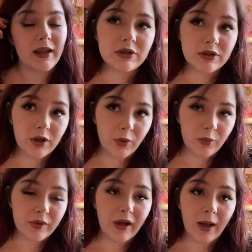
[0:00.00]
So
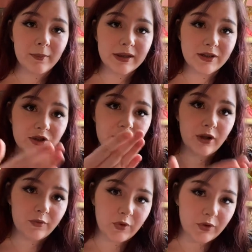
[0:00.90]
the combination
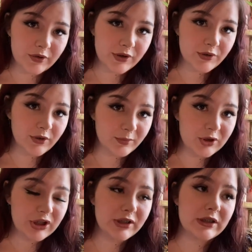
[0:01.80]
of good
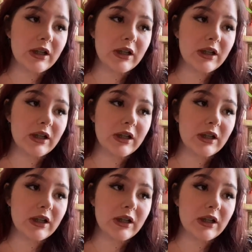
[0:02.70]
descriptions,